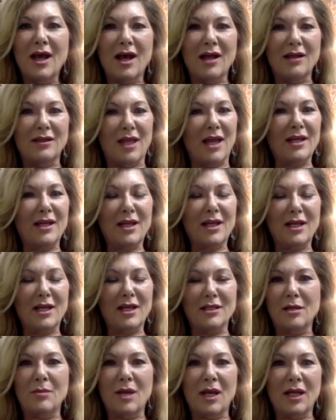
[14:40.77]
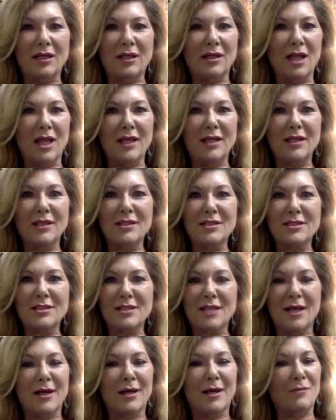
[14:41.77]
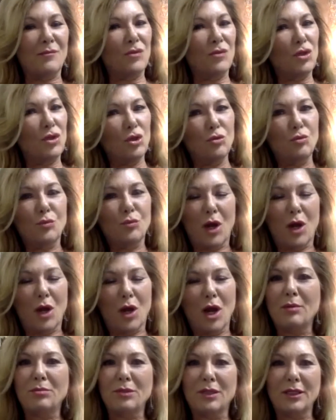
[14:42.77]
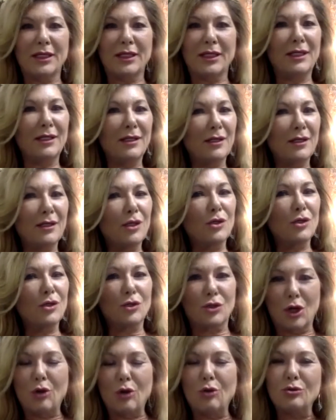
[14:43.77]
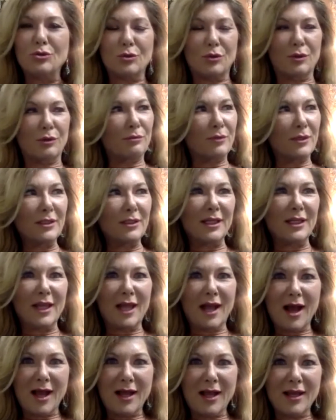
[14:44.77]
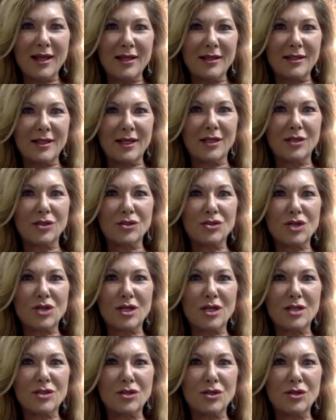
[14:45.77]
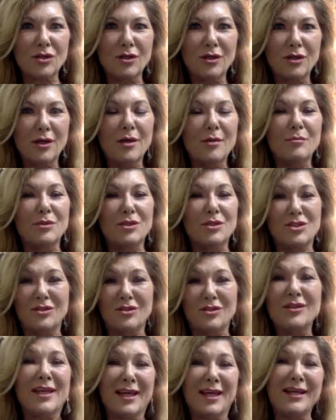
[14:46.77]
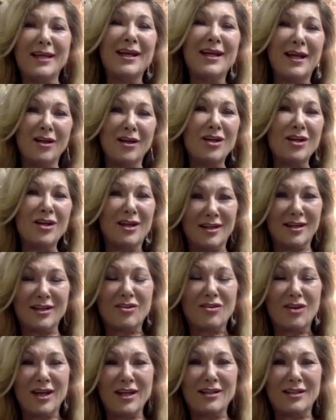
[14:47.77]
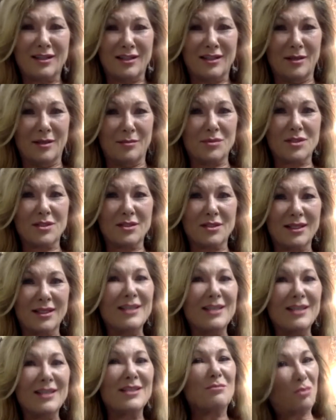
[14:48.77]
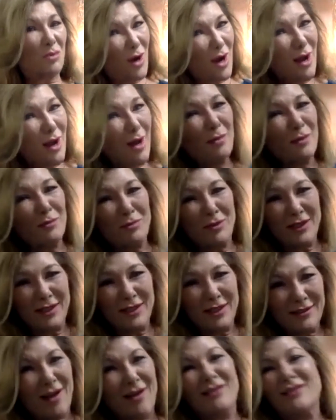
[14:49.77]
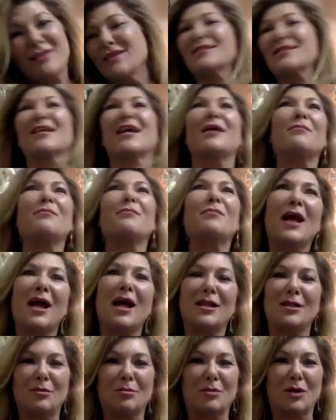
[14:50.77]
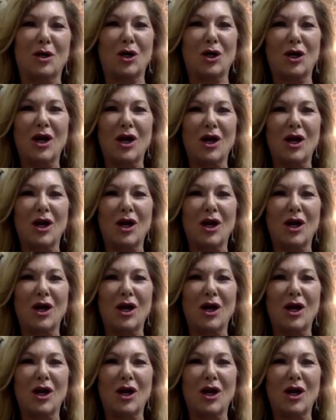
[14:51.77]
Like I tell my clients, you probably go to a really high-end hairdresser, but you can get a haircut at Great Clips. Probably not the same caliber.